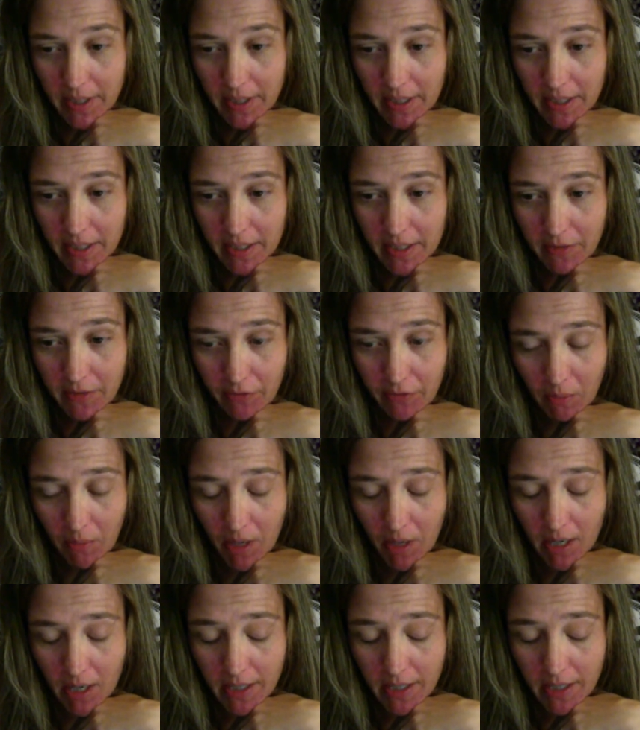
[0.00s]
it's easy for
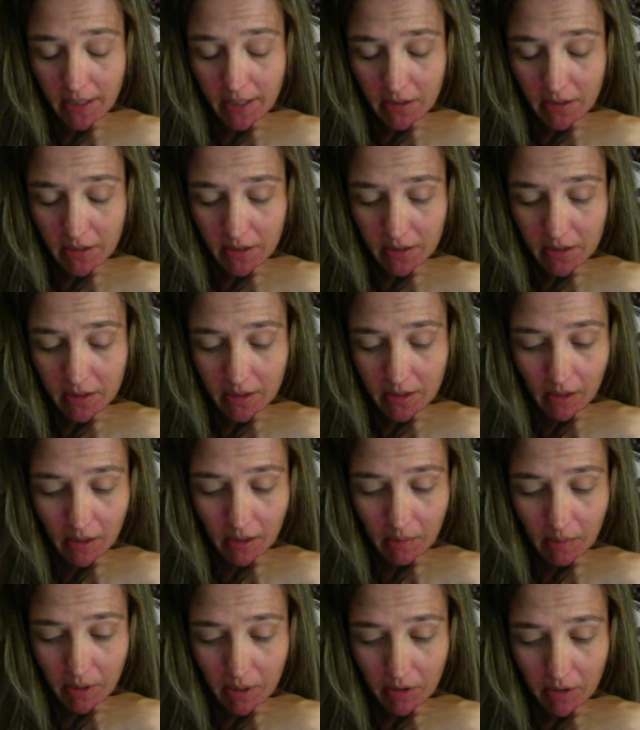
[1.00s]
mine to
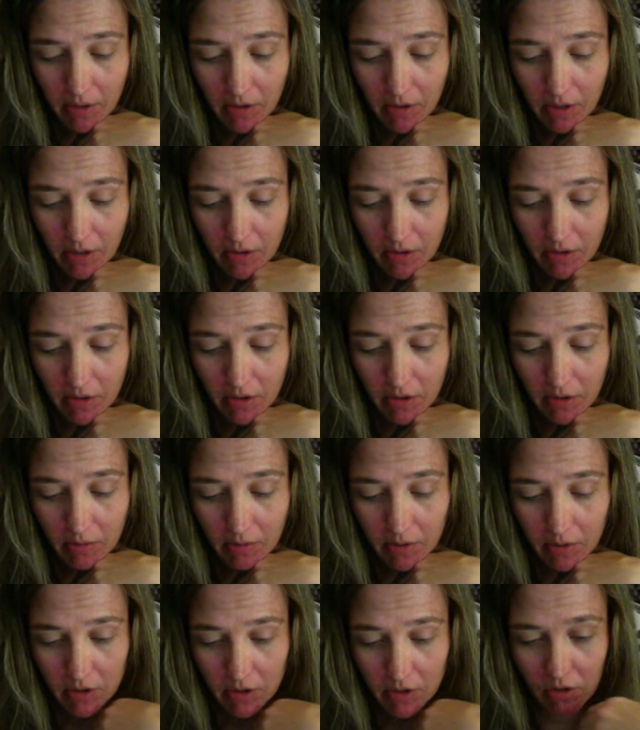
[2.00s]
come out and talk to you
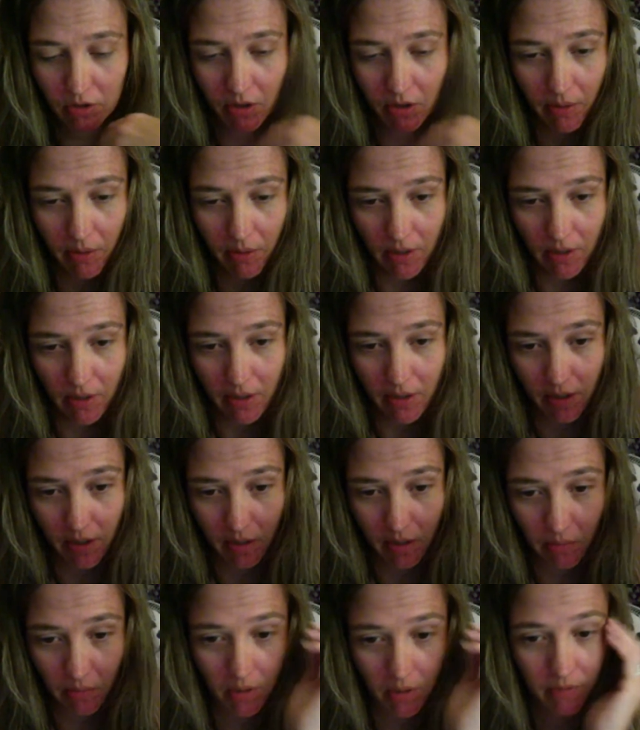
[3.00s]
because you're already on here.
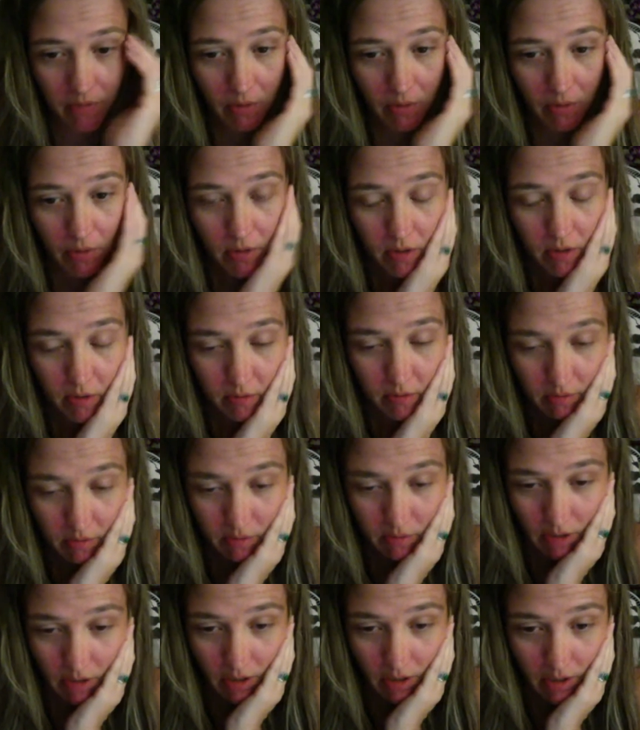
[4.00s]
But if it was
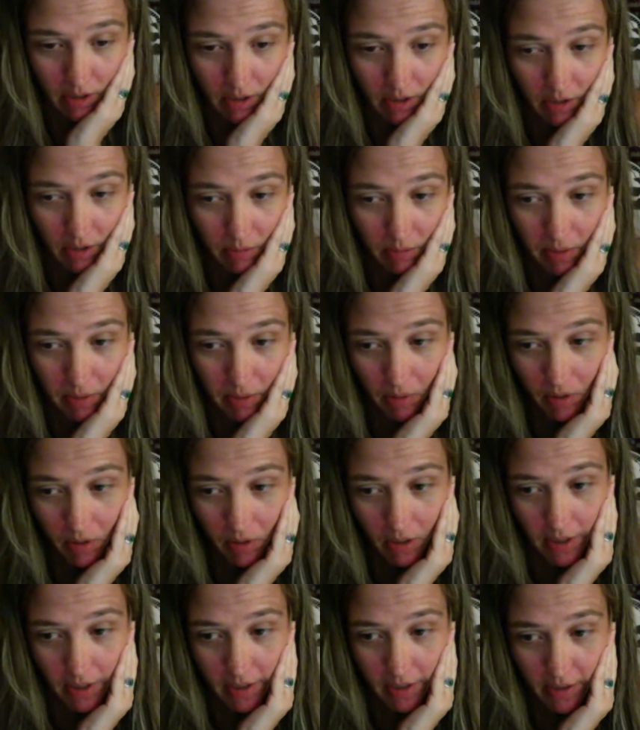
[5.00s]
other people
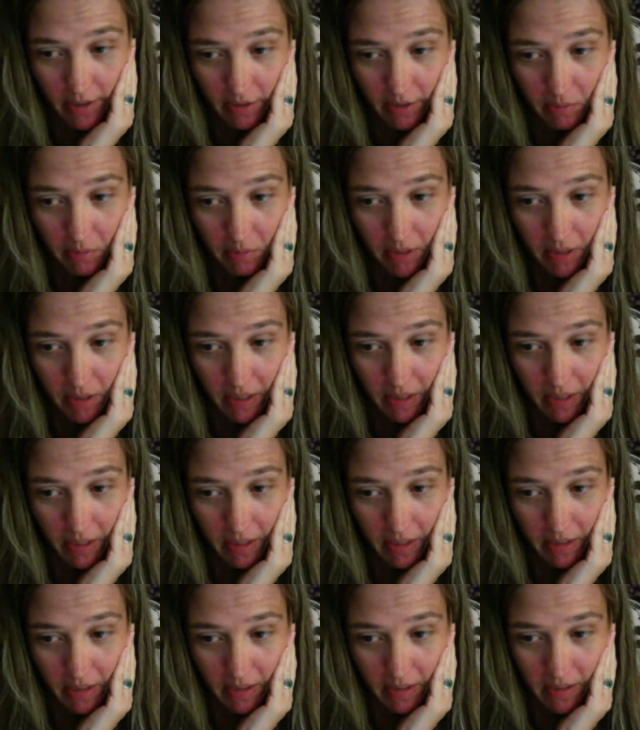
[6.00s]
on here, it would be
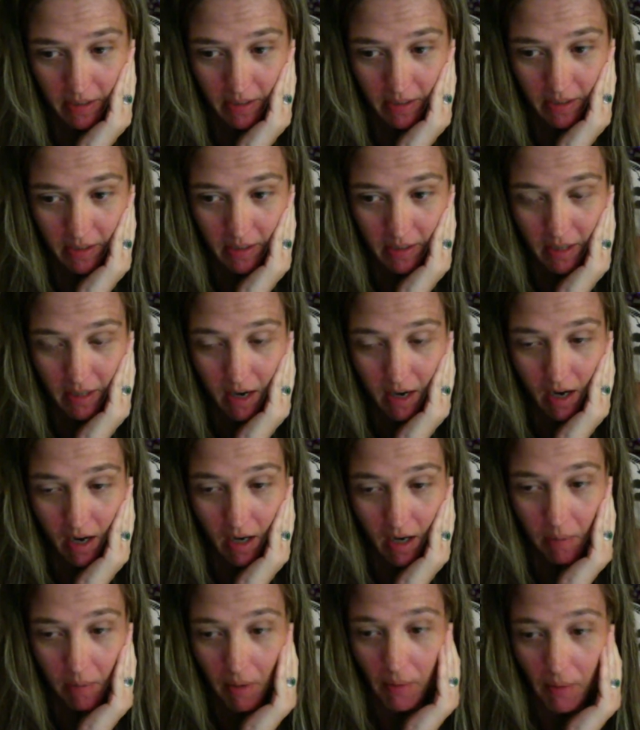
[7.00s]
like
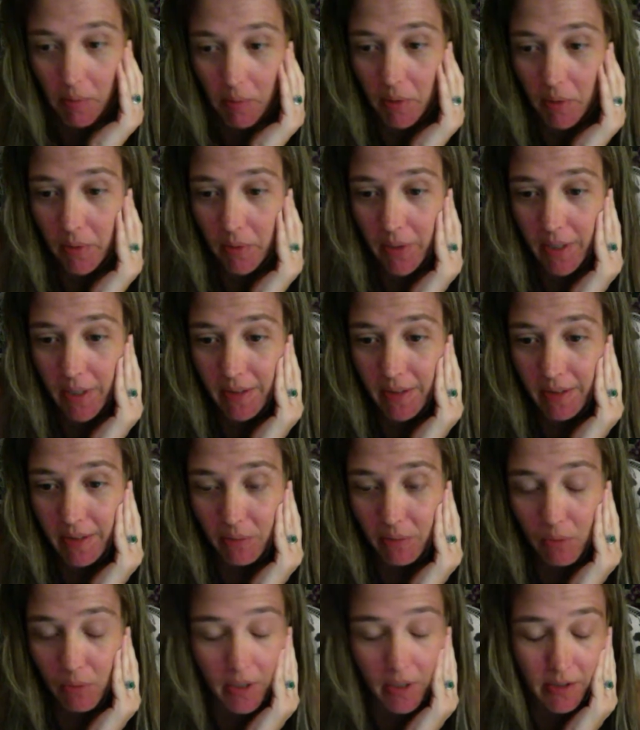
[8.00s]
I probably
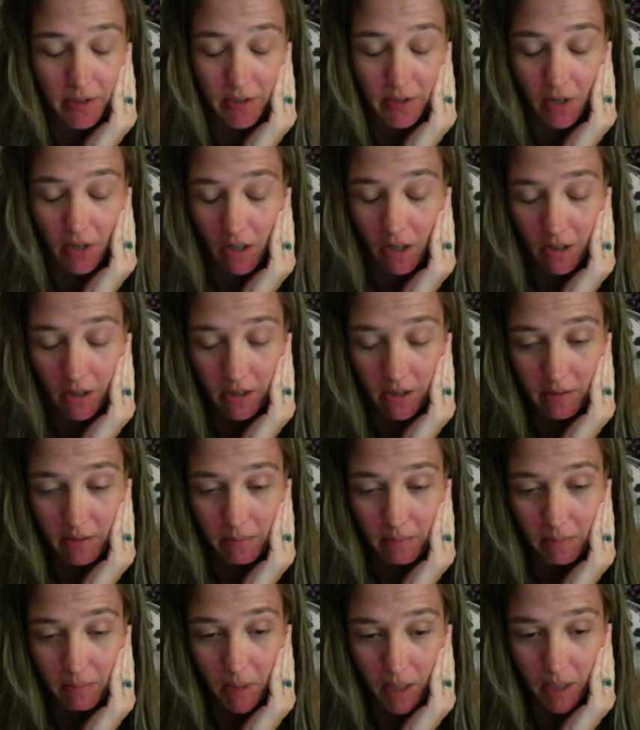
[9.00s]
wouldn't talk
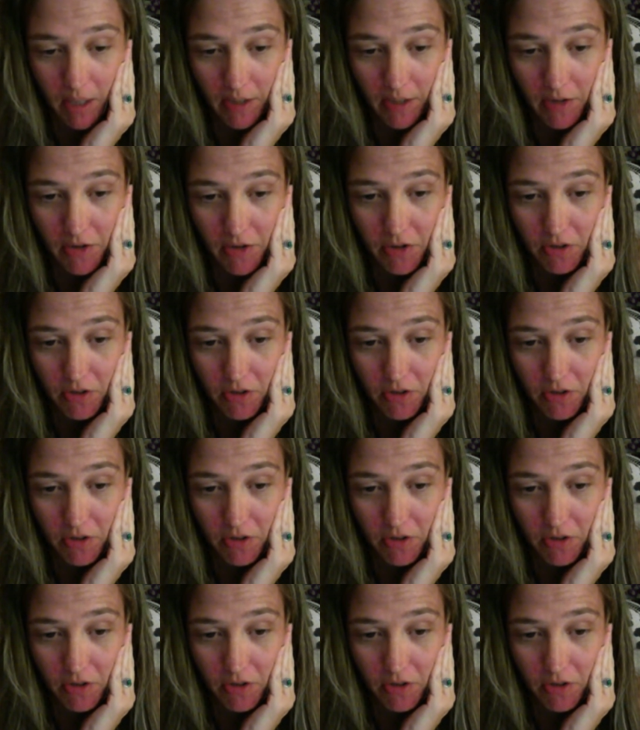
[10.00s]
much.